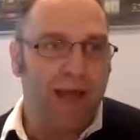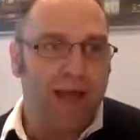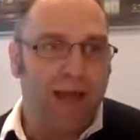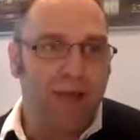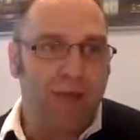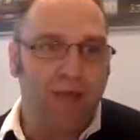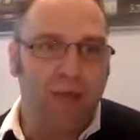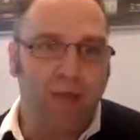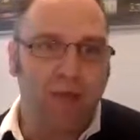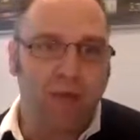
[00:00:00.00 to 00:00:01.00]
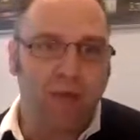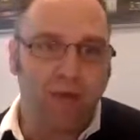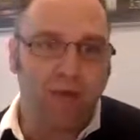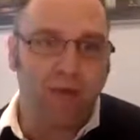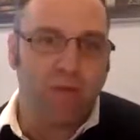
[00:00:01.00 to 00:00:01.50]
think that's one of
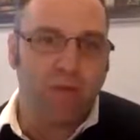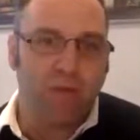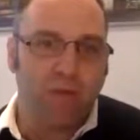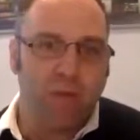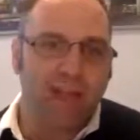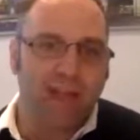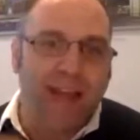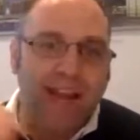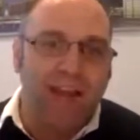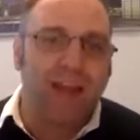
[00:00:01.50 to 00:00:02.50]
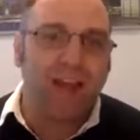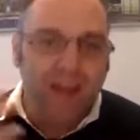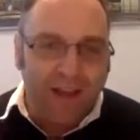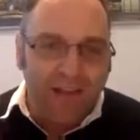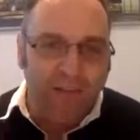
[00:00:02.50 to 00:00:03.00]
the more exciting
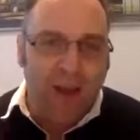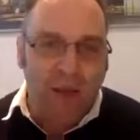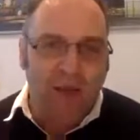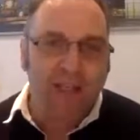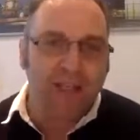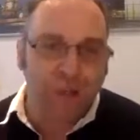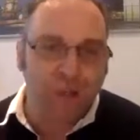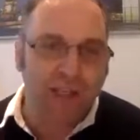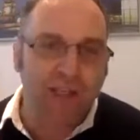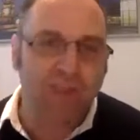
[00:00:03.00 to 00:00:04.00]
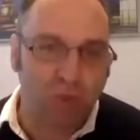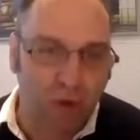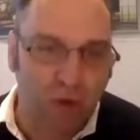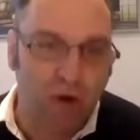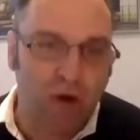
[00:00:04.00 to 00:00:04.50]
areas to
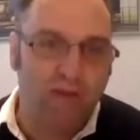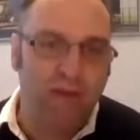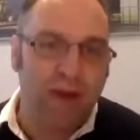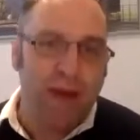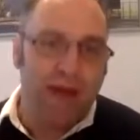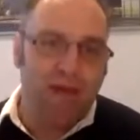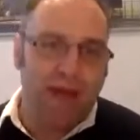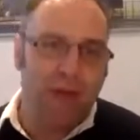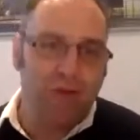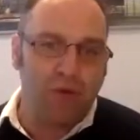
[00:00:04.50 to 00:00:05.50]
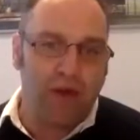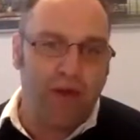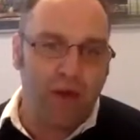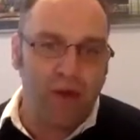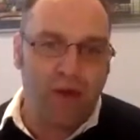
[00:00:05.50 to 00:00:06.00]
explore of how to
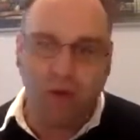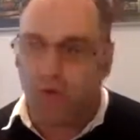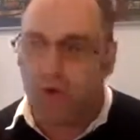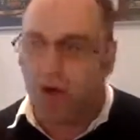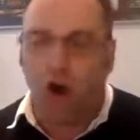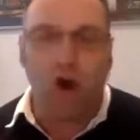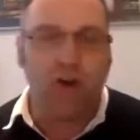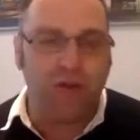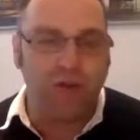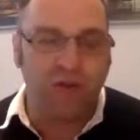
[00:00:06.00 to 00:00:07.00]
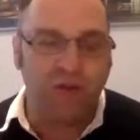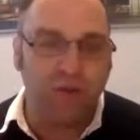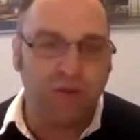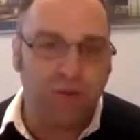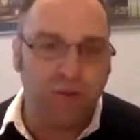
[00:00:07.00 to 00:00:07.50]
harness
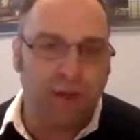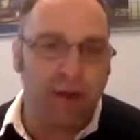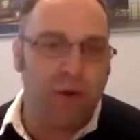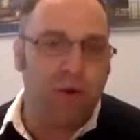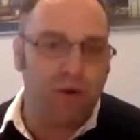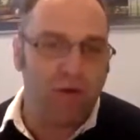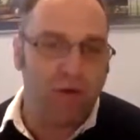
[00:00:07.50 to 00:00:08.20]
the power